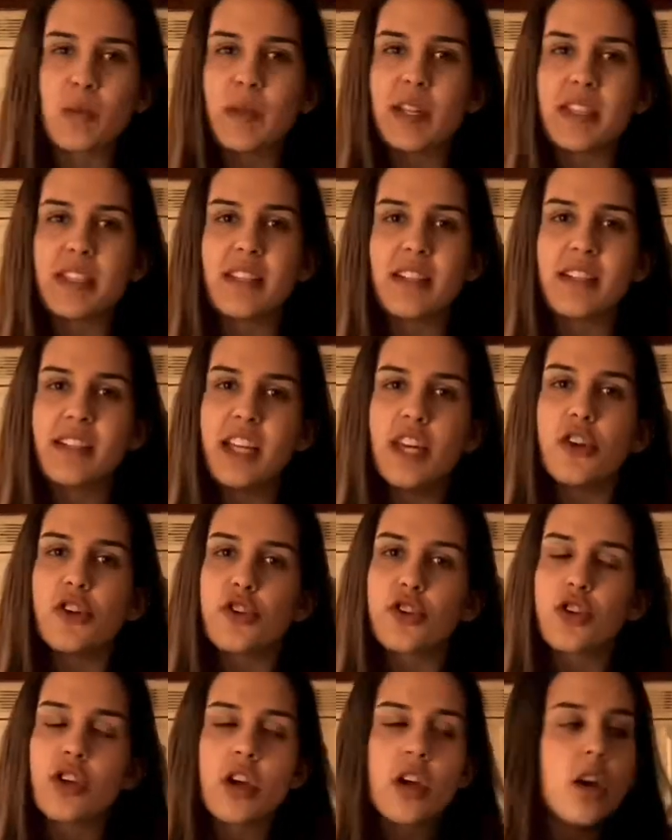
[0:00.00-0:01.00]
it's in a
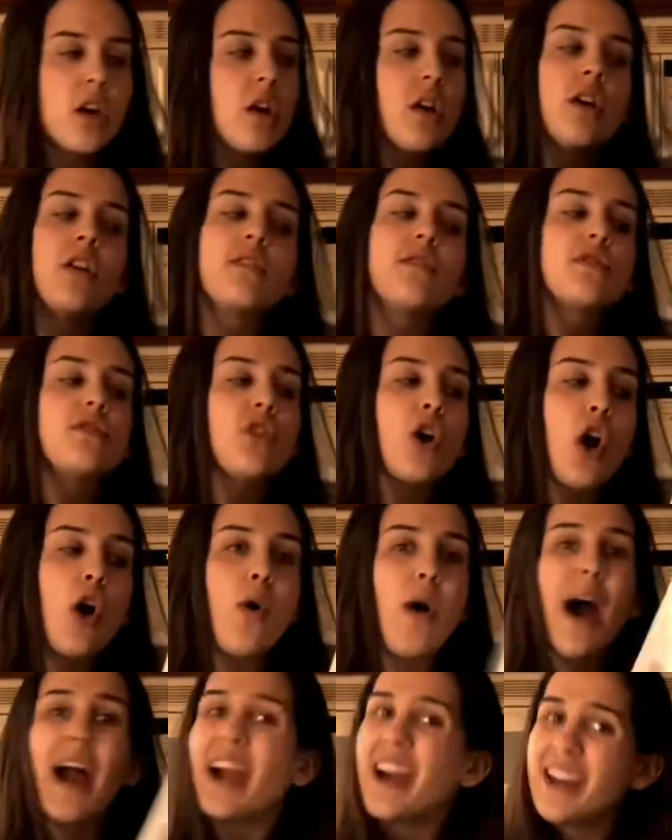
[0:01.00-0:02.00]
dish. So
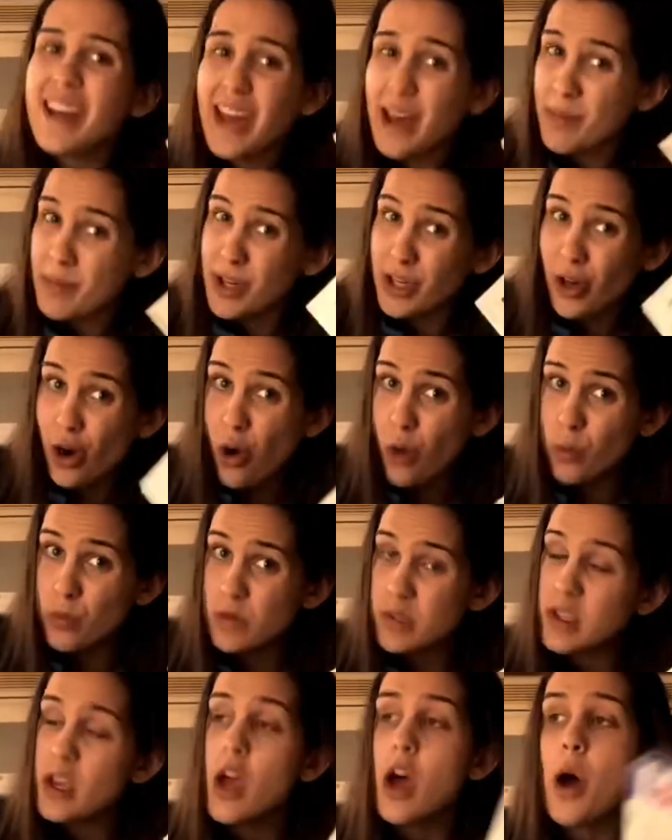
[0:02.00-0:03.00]
I gotta have my cones.
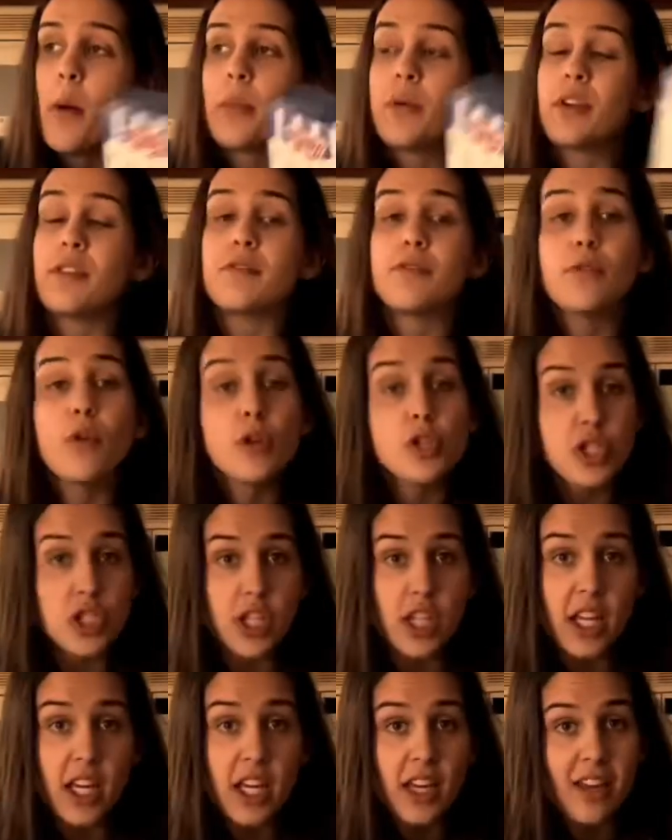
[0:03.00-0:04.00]
But
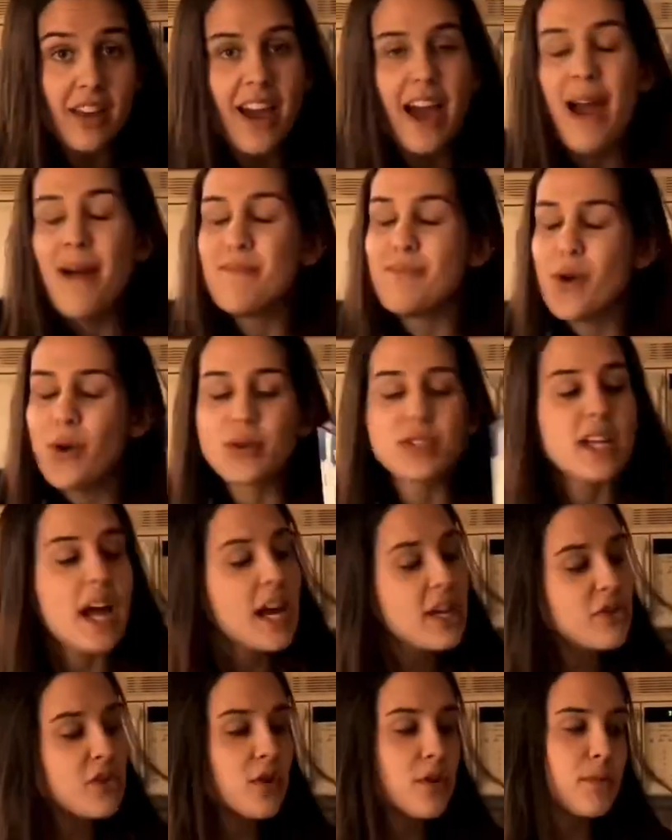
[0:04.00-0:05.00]
unfortunately, at most
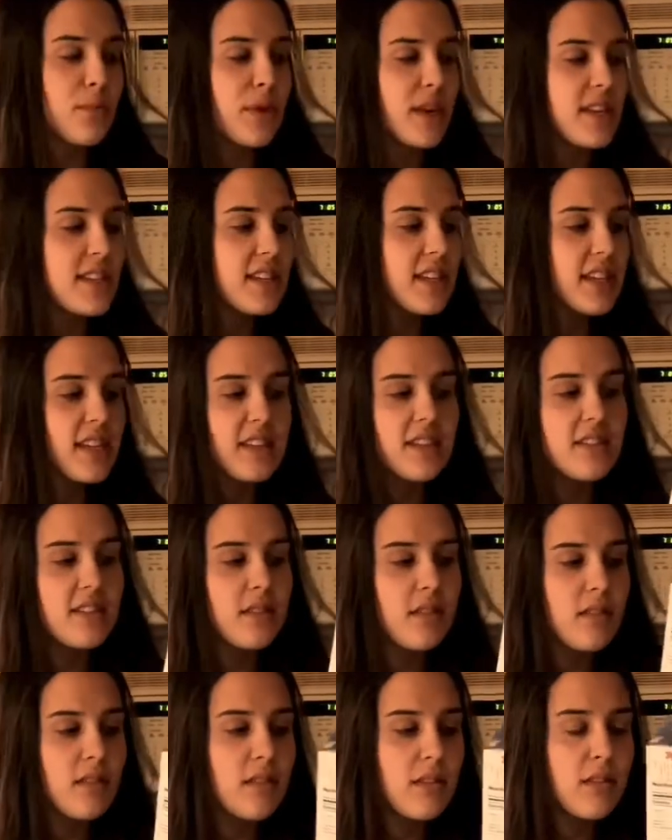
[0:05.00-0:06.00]
ice cream places,
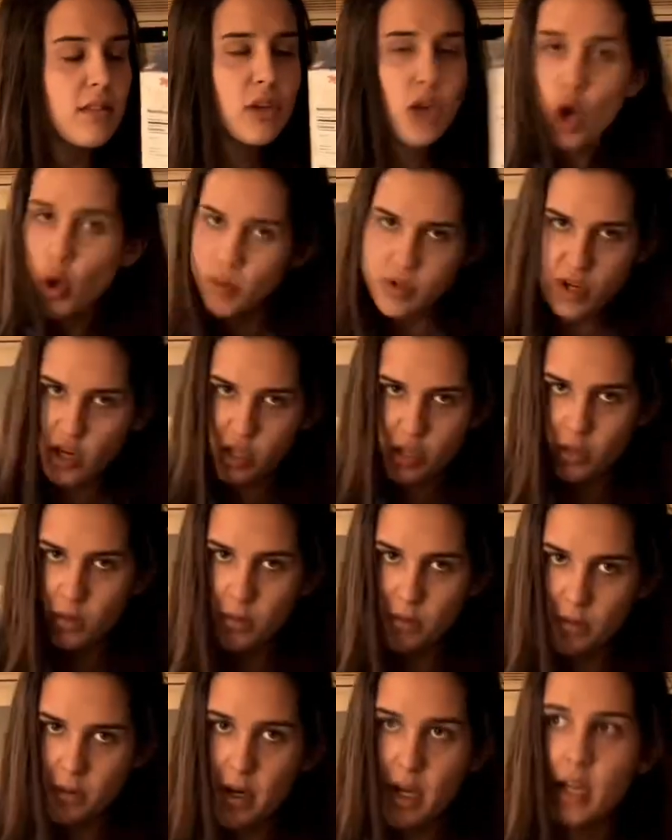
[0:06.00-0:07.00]
the cones aren't
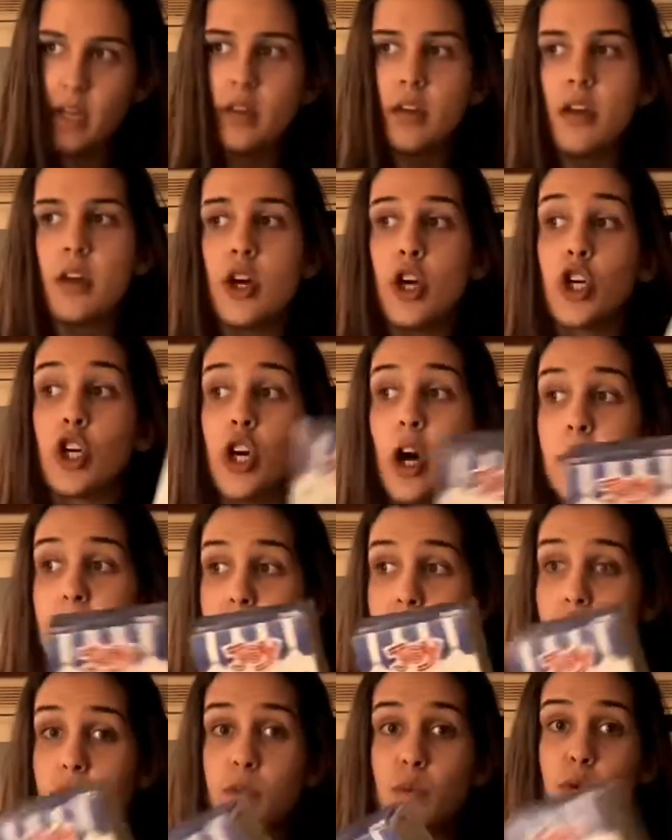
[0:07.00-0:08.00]
gluten-free.
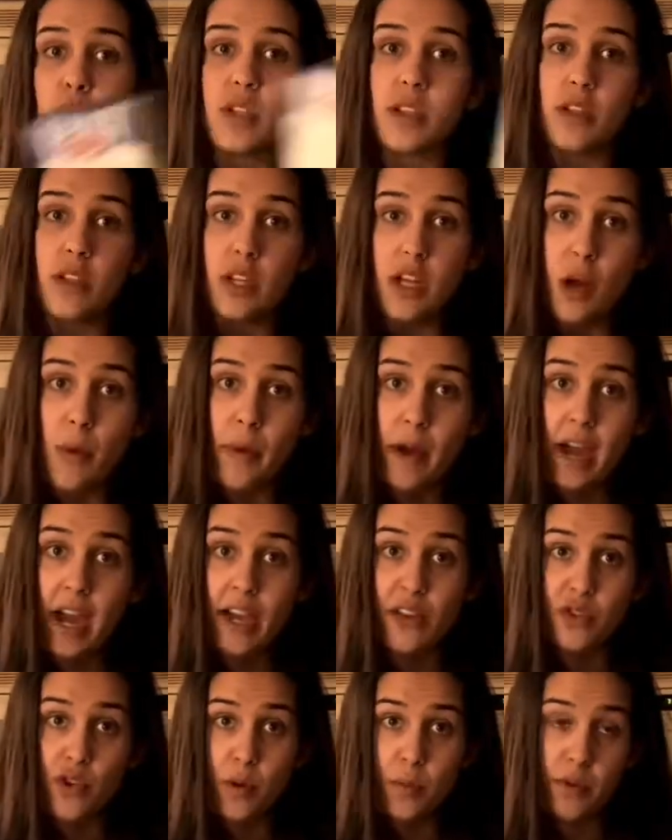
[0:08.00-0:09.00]
Guptill's, which is a nearby ice
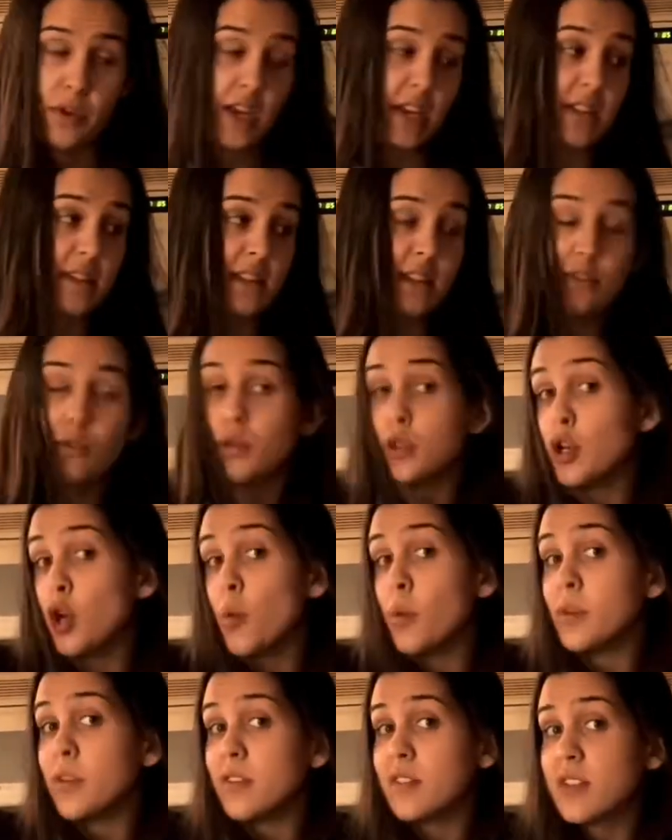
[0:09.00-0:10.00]
cream place that's only
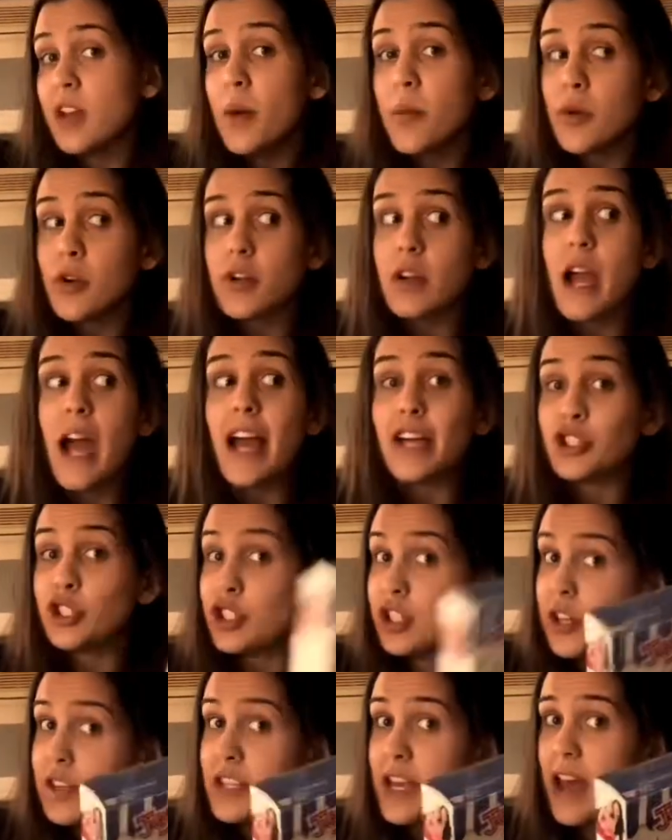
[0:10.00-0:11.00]
open this summer, actually
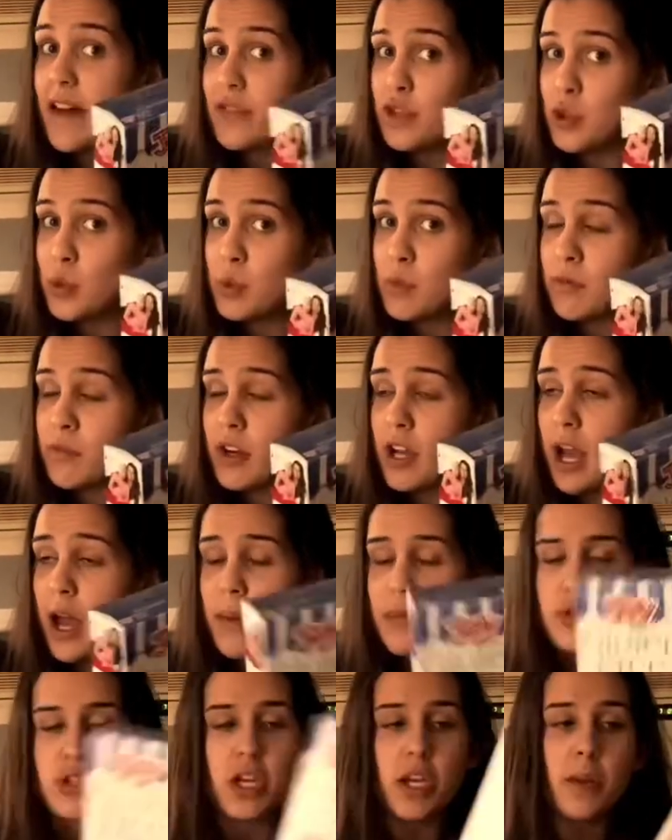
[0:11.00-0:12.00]
does have a gluten-free
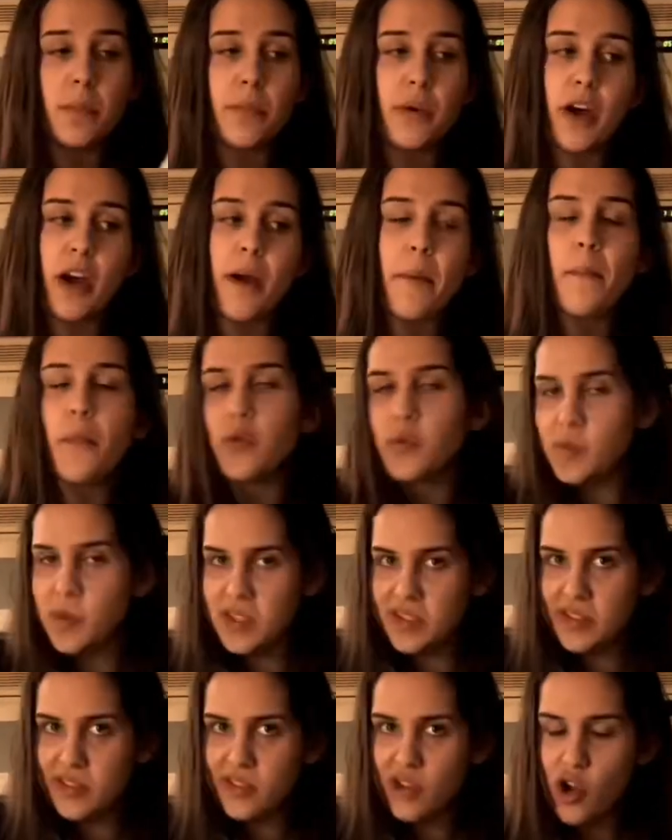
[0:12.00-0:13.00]
option, but most
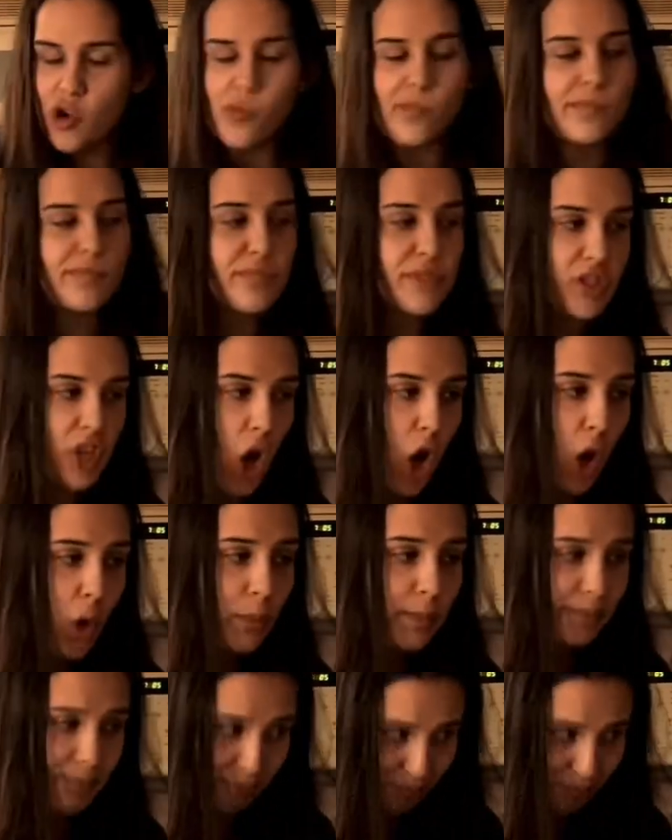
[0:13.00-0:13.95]
places don't. So